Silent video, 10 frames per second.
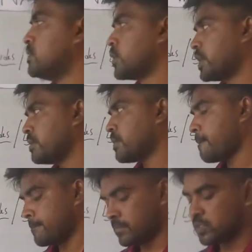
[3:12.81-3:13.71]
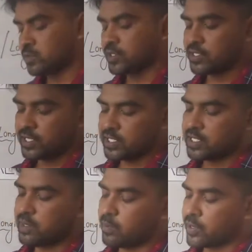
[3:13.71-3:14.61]
Okay. So, this is
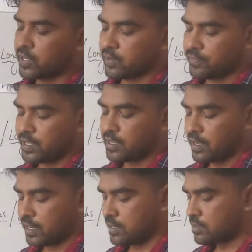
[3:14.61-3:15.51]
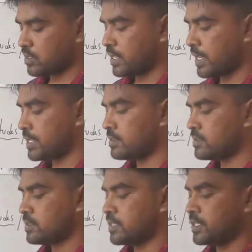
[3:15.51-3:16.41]
the model of the earth and
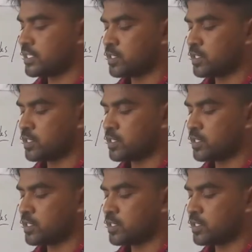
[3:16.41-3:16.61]
it is a